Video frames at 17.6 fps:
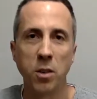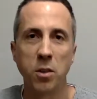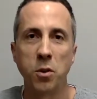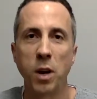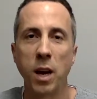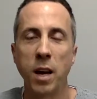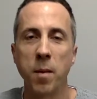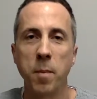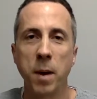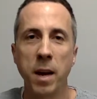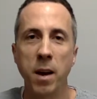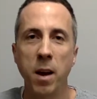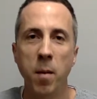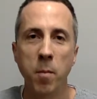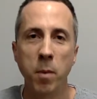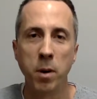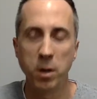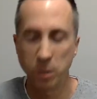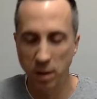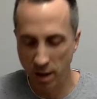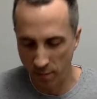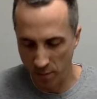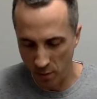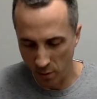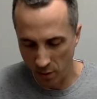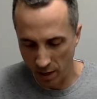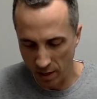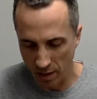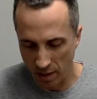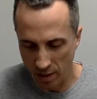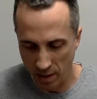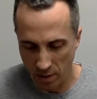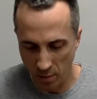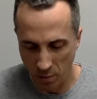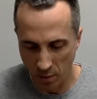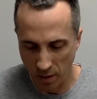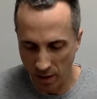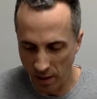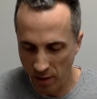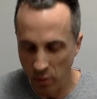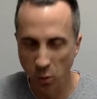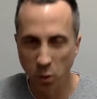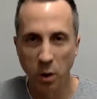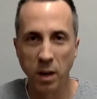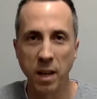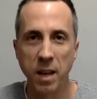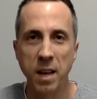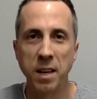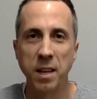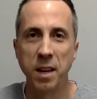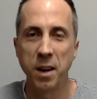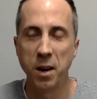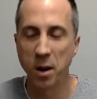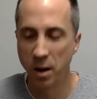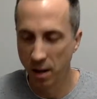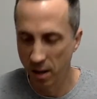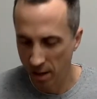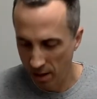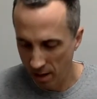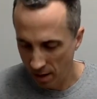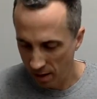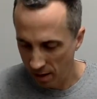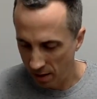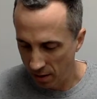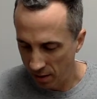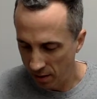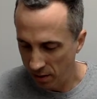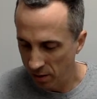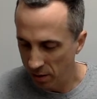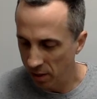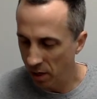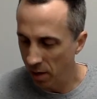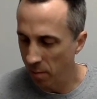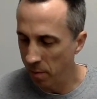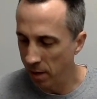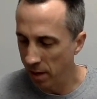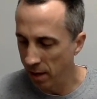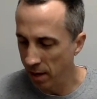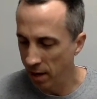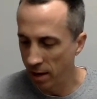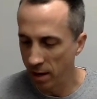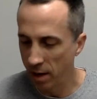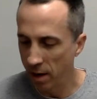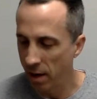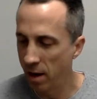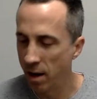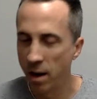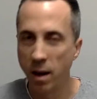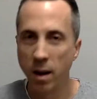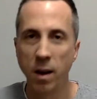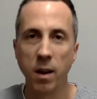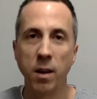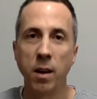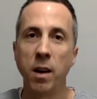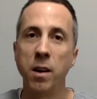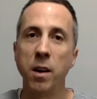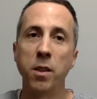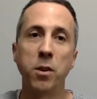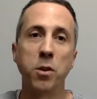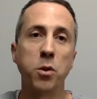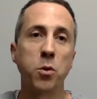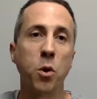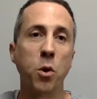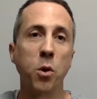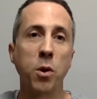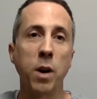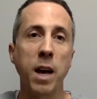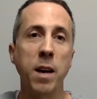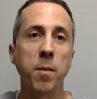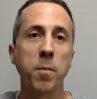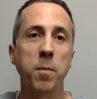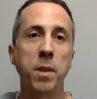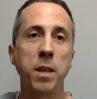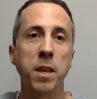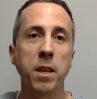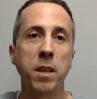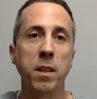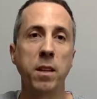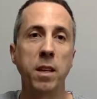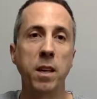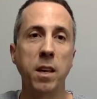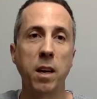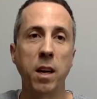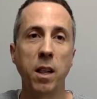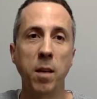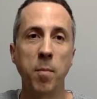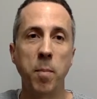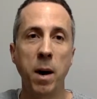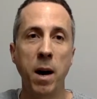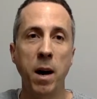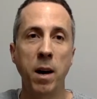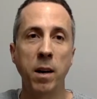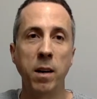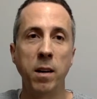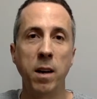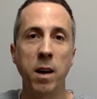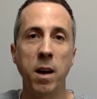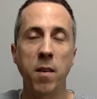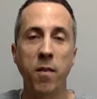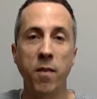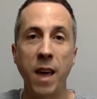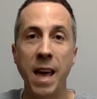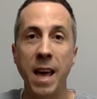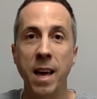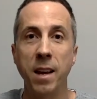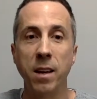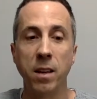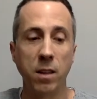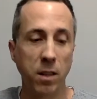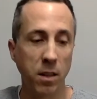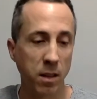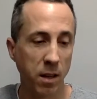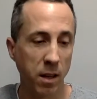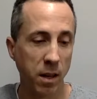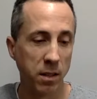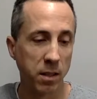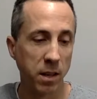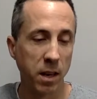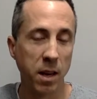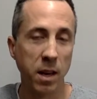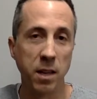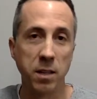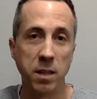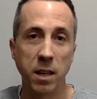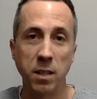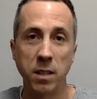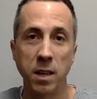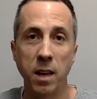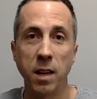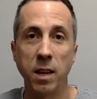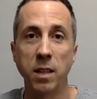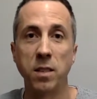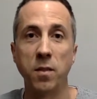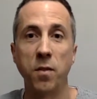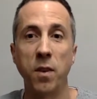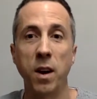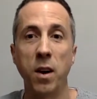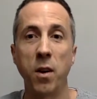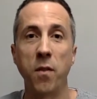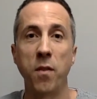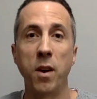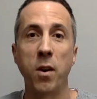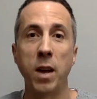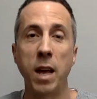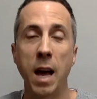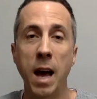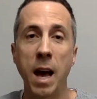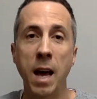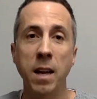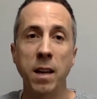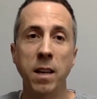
track of my numbers. I have no idea. We're getting toward the end here. This is going to be another stroller item, the clip-on fan. As I said, it gets very, very hot